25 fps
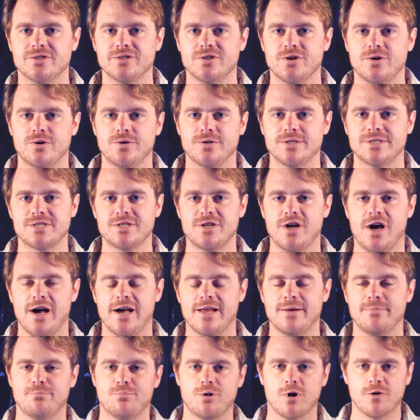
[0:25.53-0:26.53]
So it's
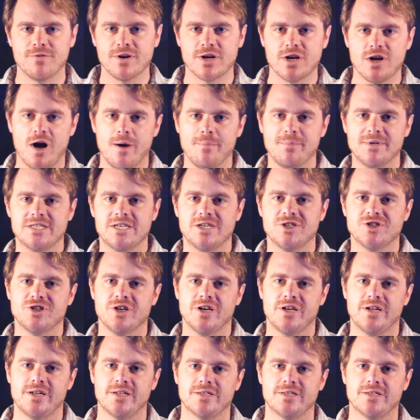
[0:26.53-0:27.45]
not perfect competition,